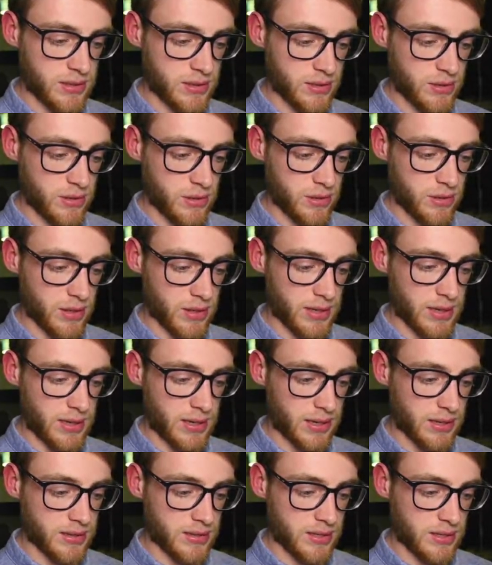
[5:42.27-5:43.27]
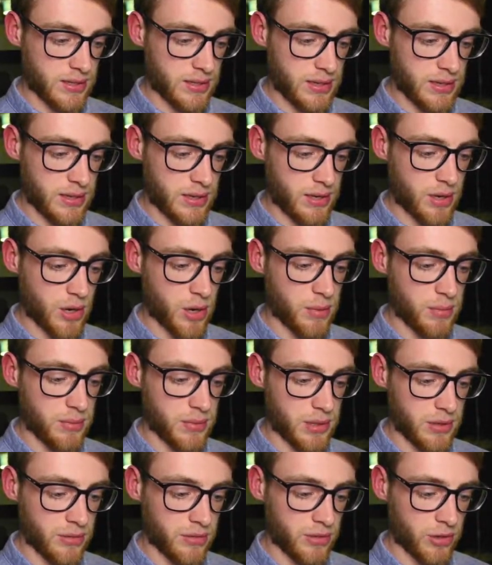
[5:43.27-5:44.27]
other cards in here.
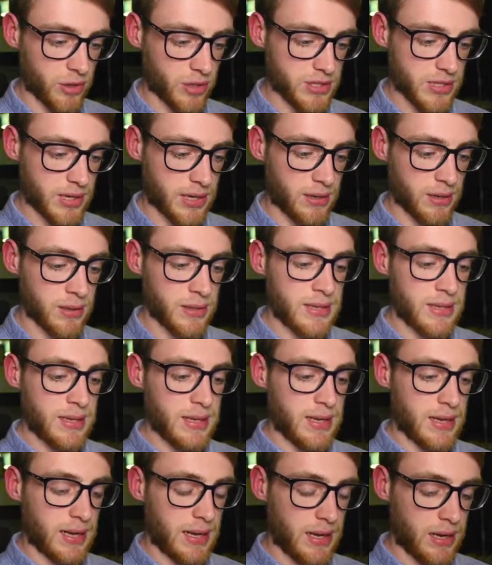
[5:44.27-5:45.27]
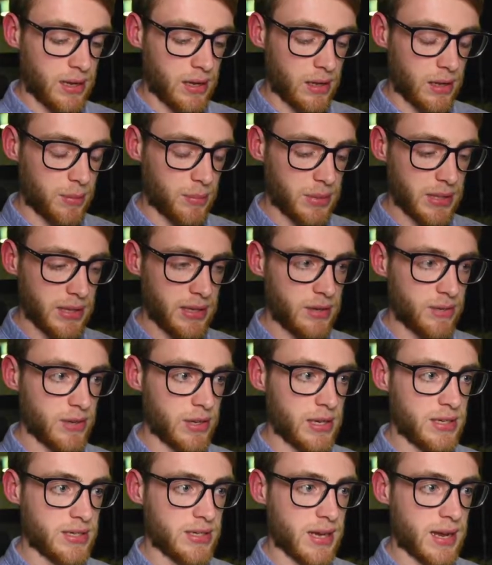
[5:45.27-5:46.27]
Nobleman of Crossout. Uh, I believe
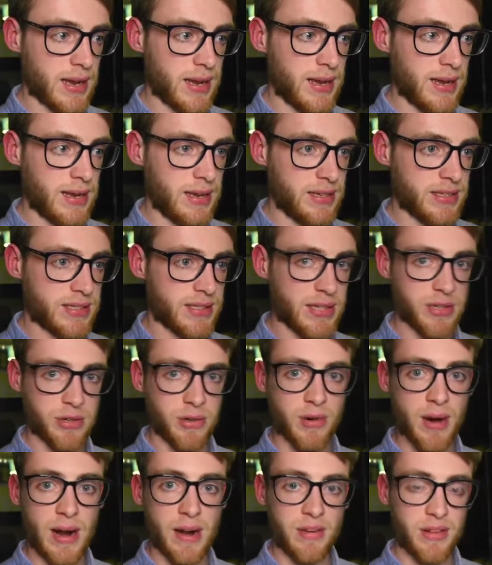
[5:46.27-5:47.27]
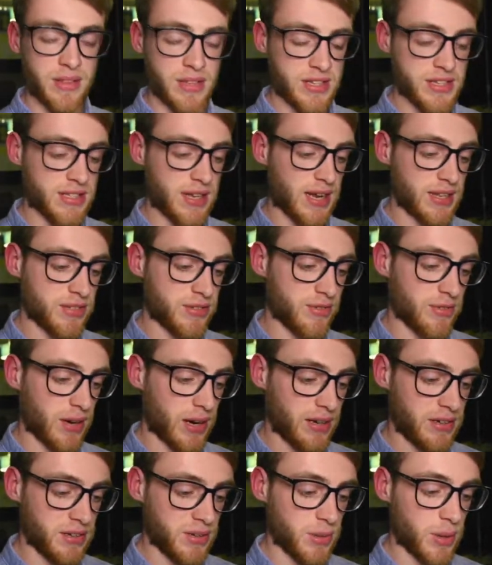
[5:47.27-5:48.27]
he's a secret rare in this set to
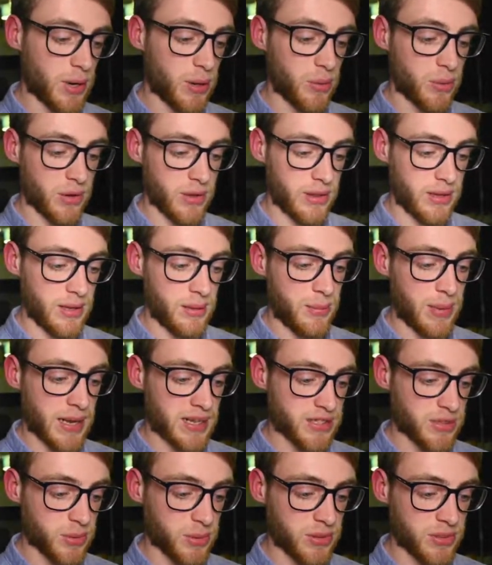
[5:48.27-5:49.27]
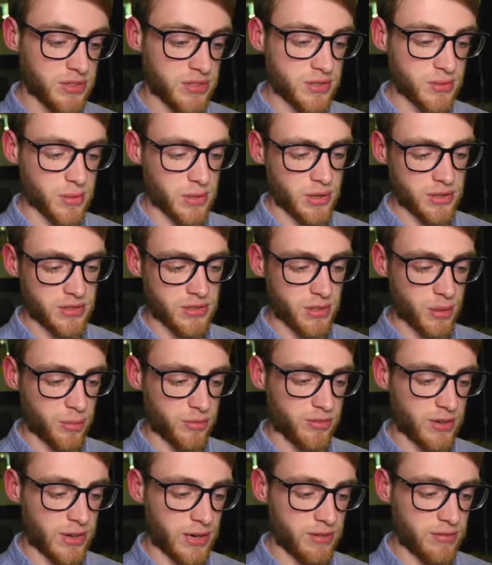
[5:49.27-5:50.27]
find as well. One of the better ones, one of the top
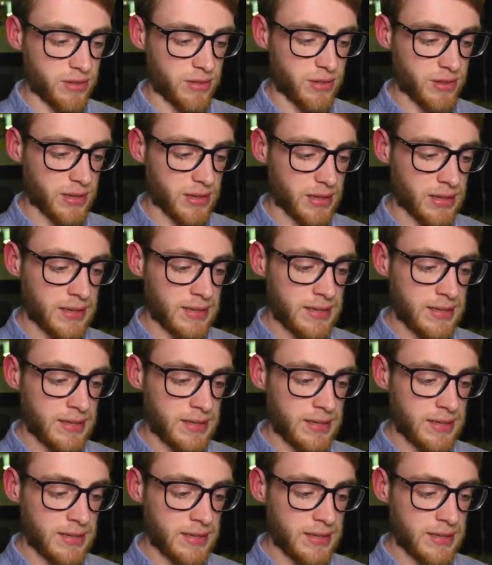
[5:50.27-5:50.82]
five, I think.